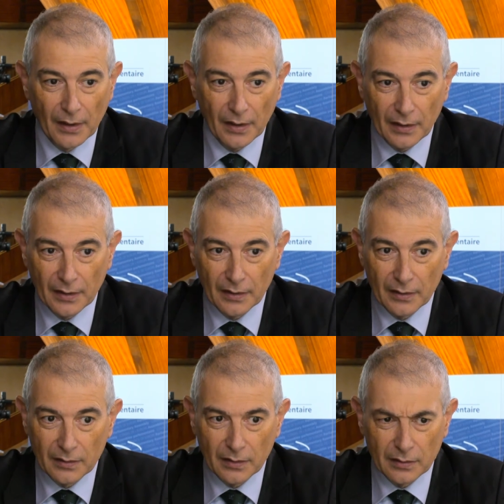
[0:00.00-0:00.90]

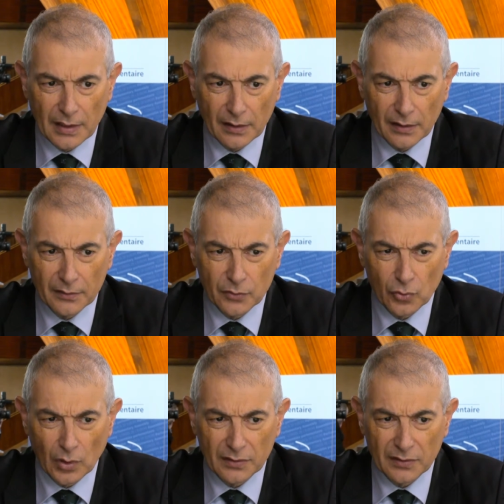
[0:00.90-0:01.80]
there are
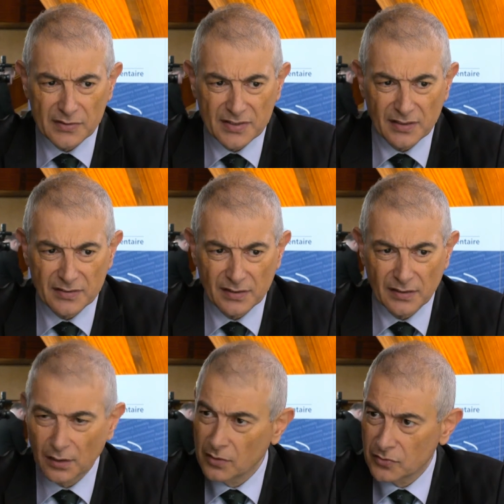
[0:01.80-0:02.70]

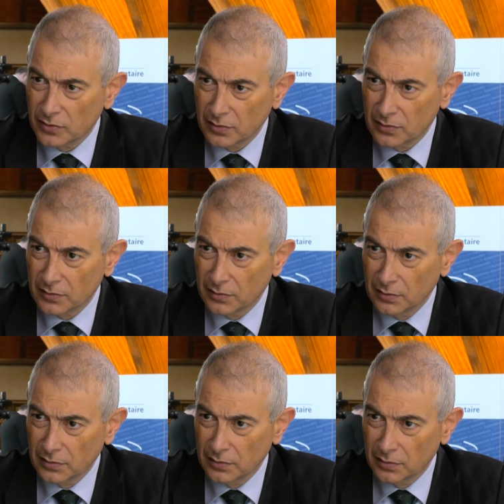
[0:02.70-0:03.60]

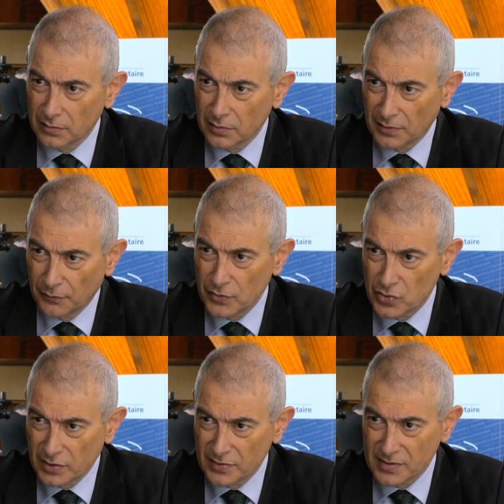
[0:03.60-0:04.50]
260,000
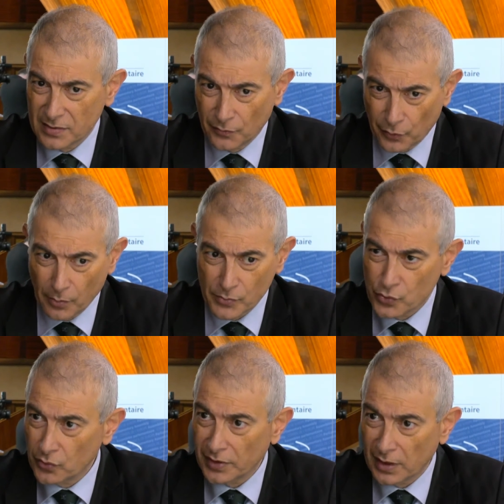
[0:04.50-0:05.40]
refugees from
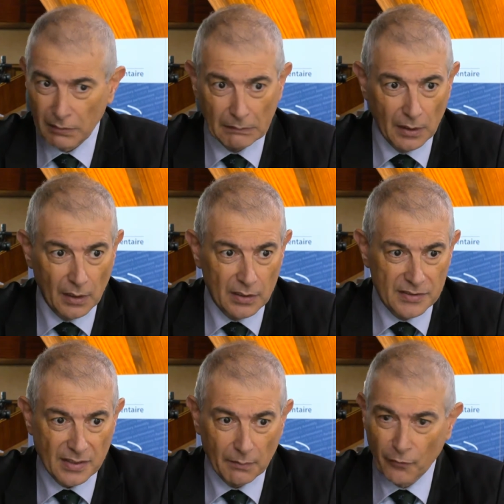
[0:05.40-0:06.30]
Syria,
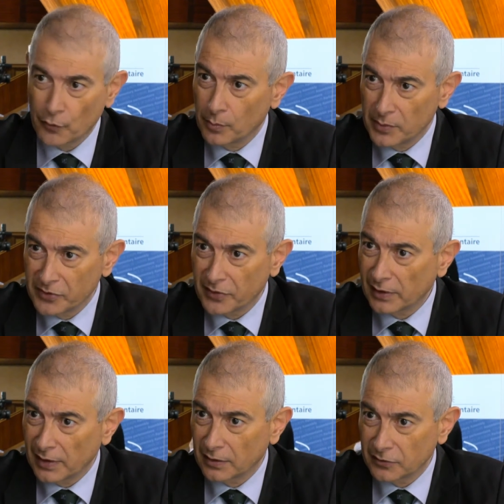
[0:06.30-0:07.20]
some from
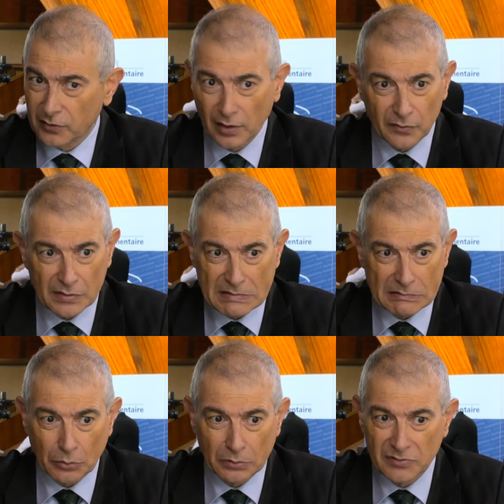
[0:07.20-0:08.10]
Iraq and other countries,
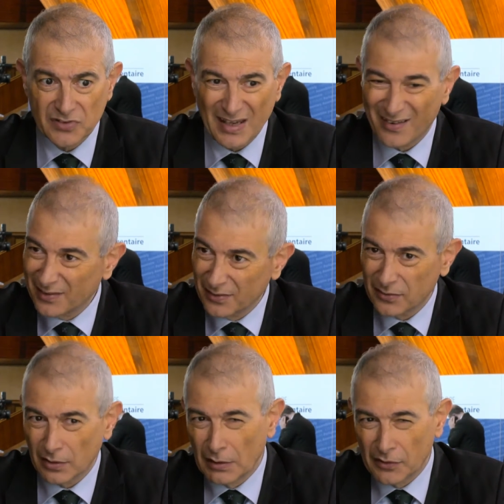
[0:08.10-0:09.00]
totals
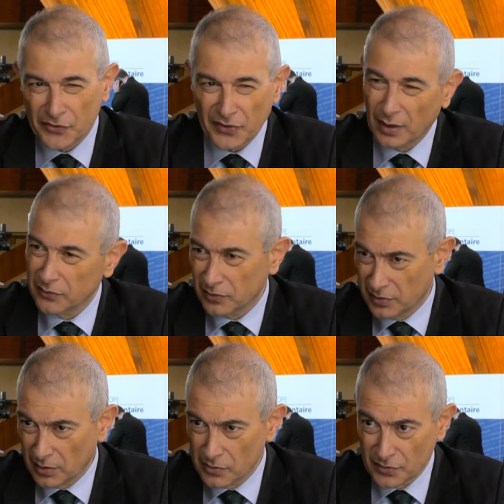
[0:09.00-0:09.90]
around
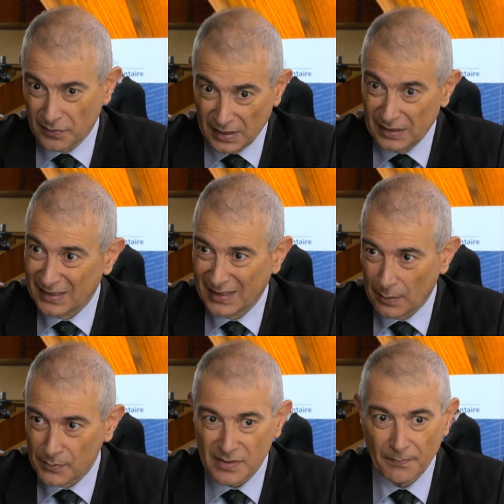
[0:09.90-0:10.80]
300,000 in the
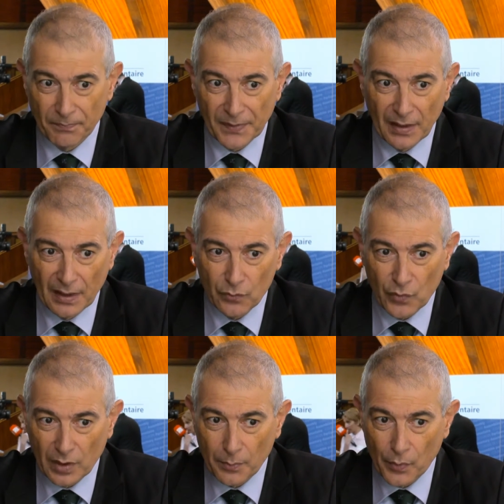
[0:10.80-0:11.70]
camps and
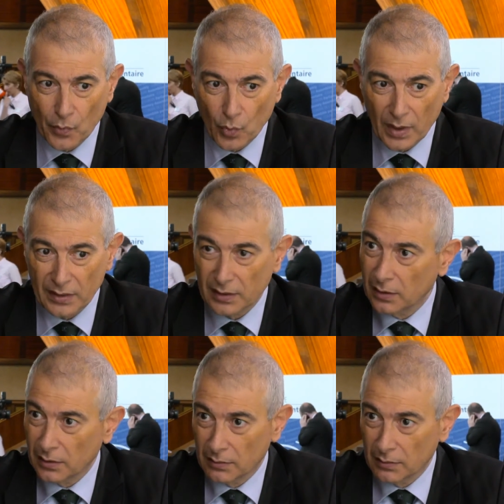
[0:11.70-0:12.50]
we are providing